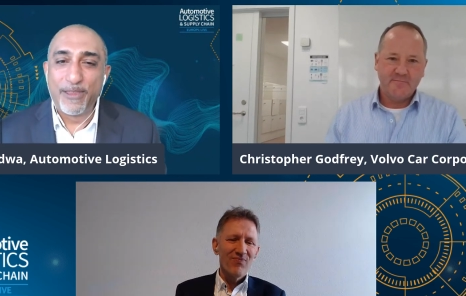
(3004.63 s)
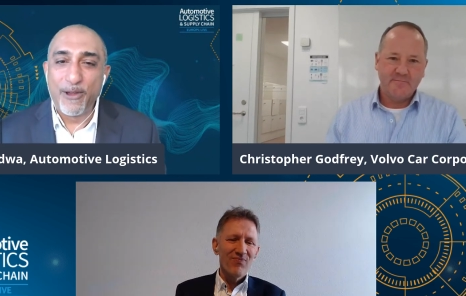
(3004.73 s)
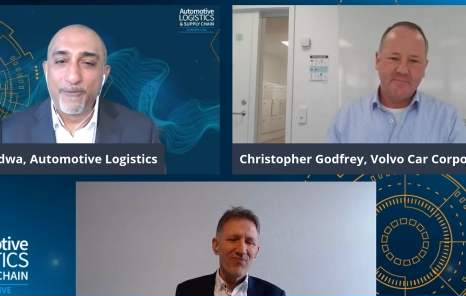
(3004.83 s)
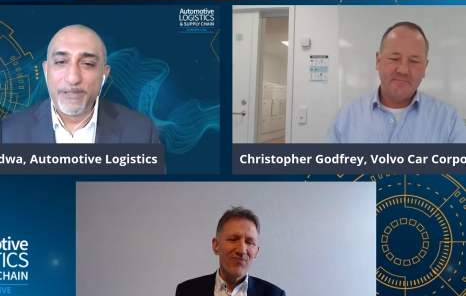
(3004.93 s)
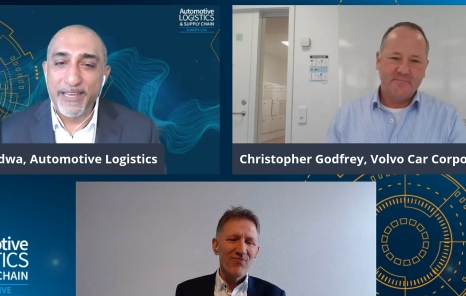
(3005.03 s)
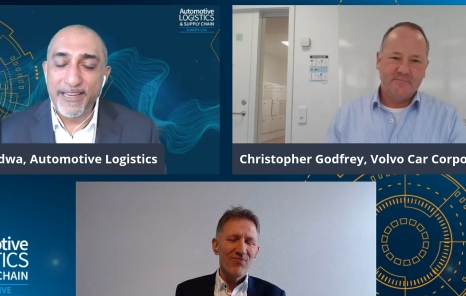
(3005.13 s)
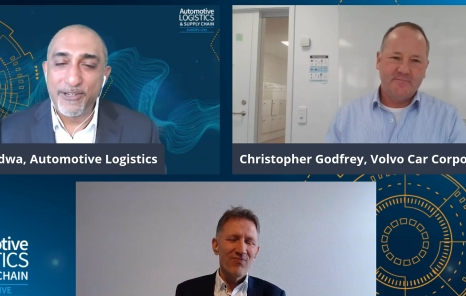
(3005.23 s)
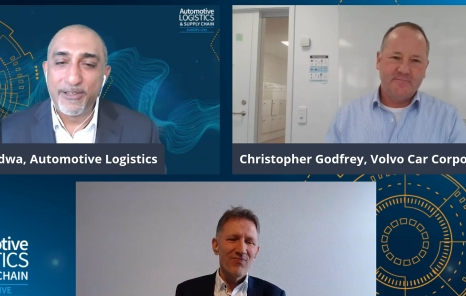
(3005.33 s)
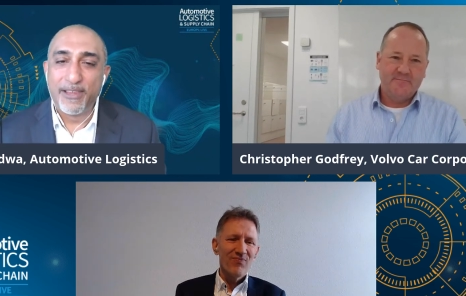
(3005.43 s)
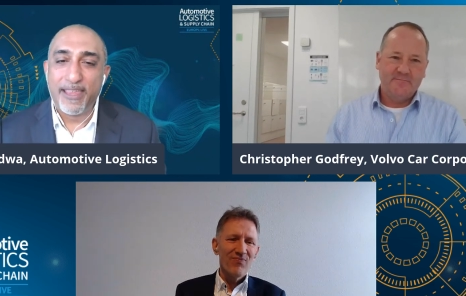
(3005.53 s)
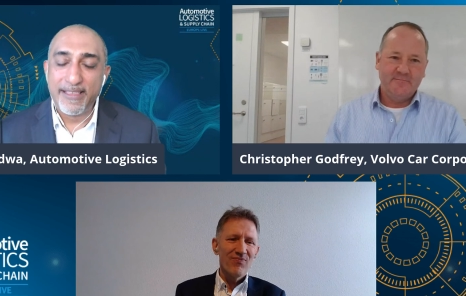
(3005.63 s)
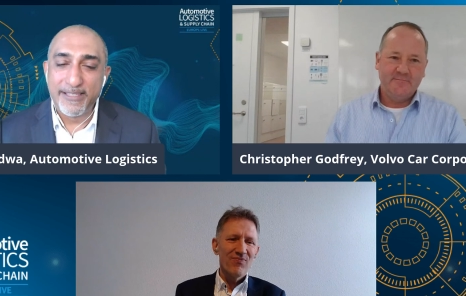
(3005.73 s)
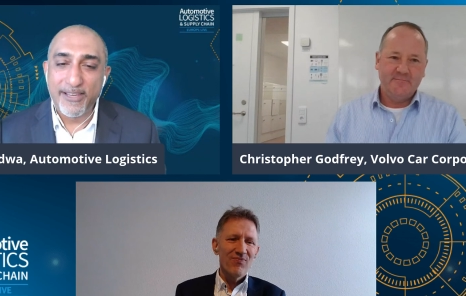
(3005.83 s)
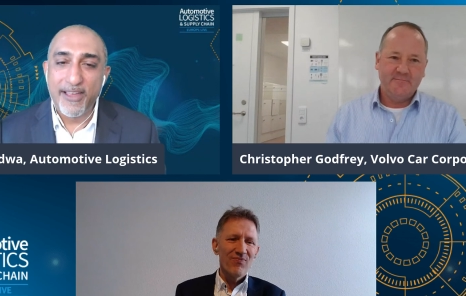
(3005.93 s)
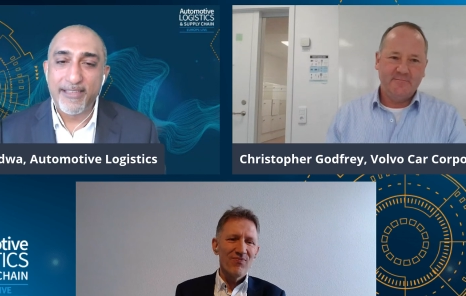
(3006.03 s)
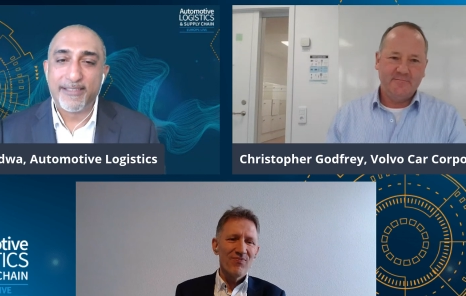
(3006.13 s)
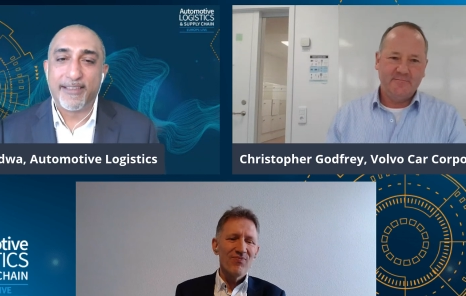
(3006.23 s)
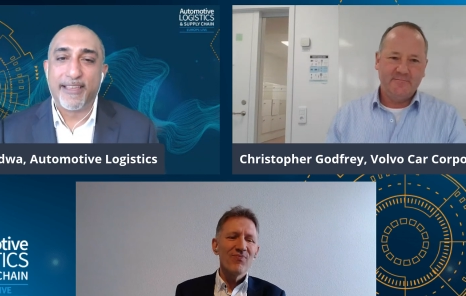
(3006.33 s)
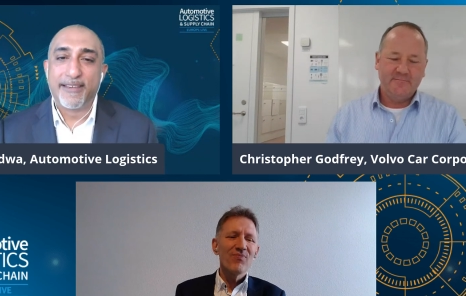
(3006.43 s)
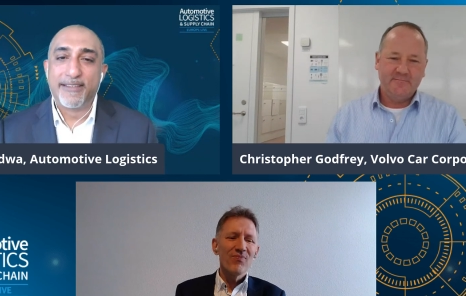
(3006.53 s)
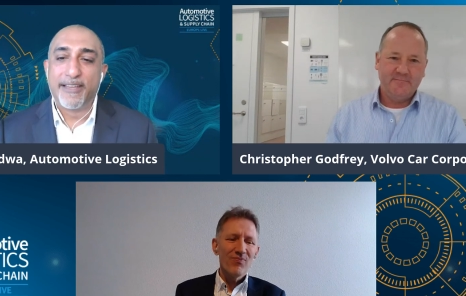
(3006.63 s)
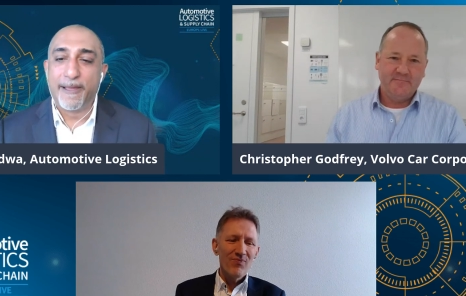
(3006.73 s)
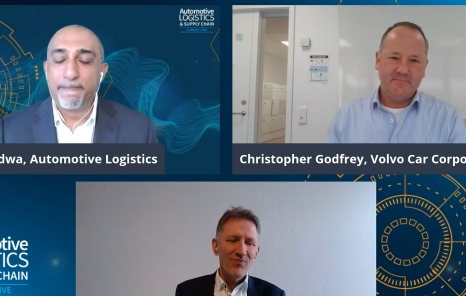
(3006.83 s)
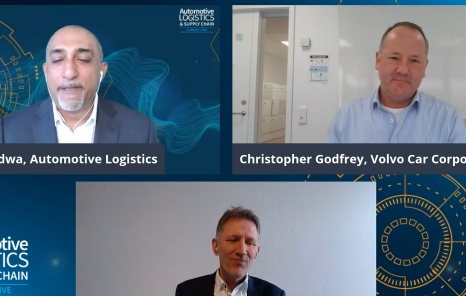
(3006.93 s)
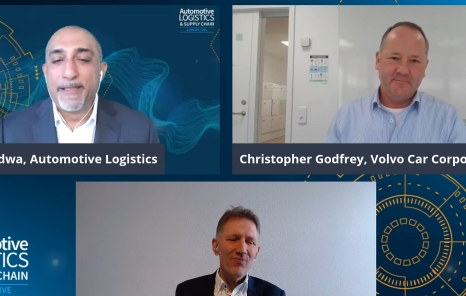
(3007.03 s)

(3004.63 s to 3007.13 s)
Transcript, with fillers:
Speaker 1: the conversation, the insights, and uh,